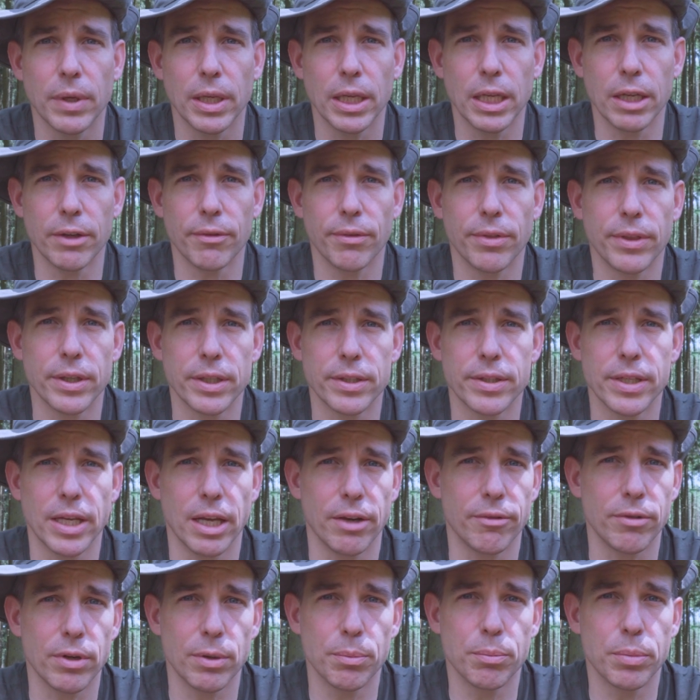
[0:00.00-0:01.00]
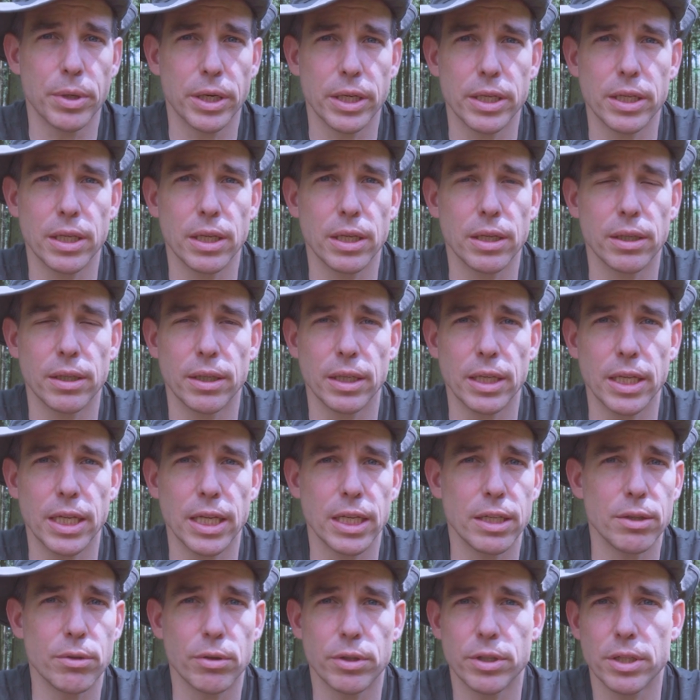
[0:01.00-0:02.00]
if this everybody
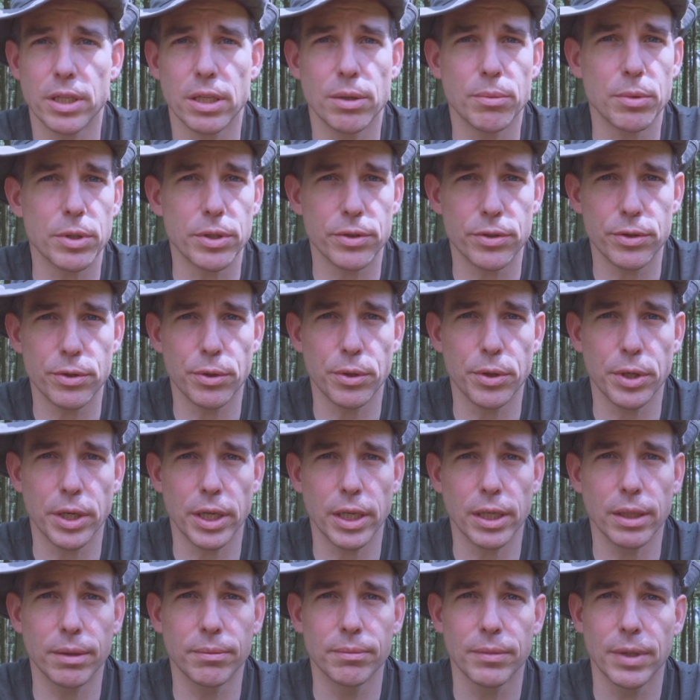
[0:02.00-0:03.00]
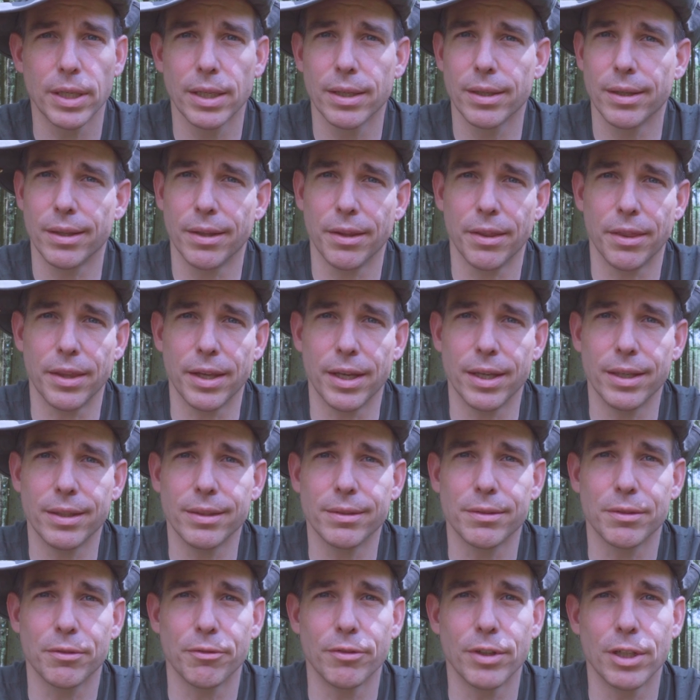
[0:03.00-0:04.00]
in your team is doing,
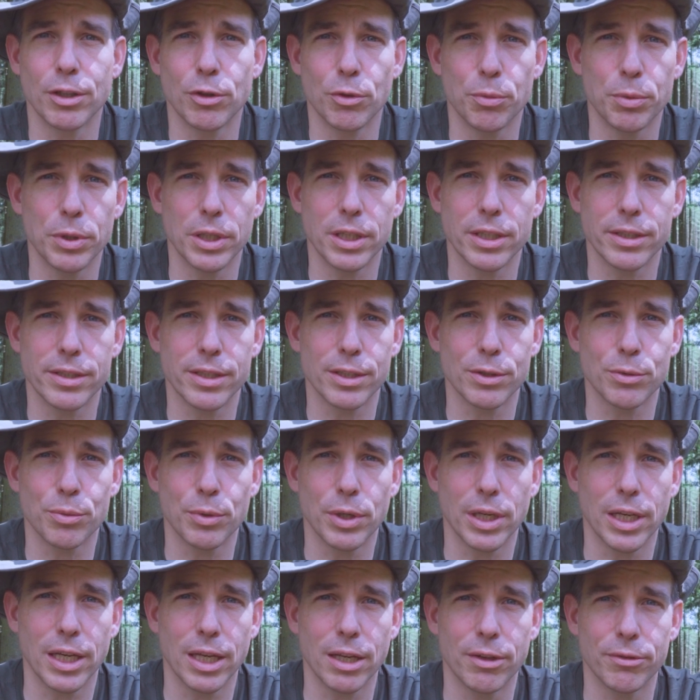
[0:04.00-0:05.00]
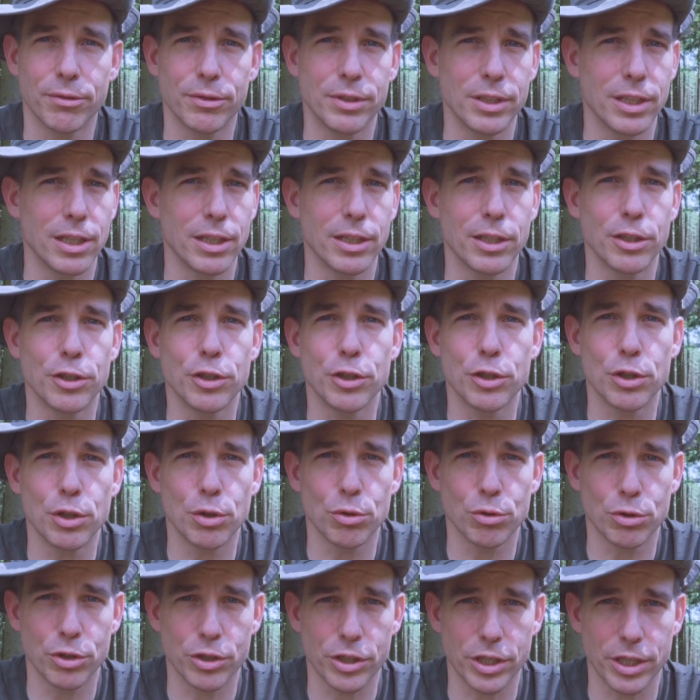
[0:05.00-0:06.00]
then vulnerabilities will have nearly
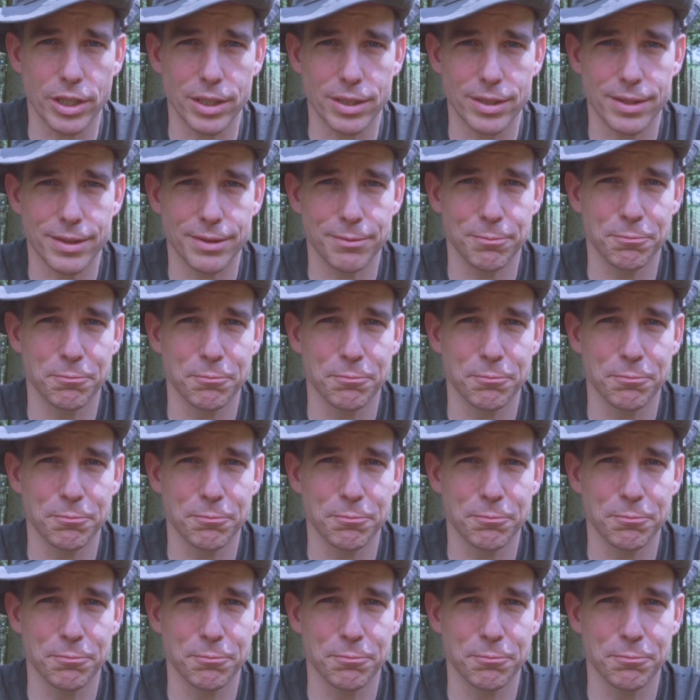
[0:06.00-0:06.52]
no chance.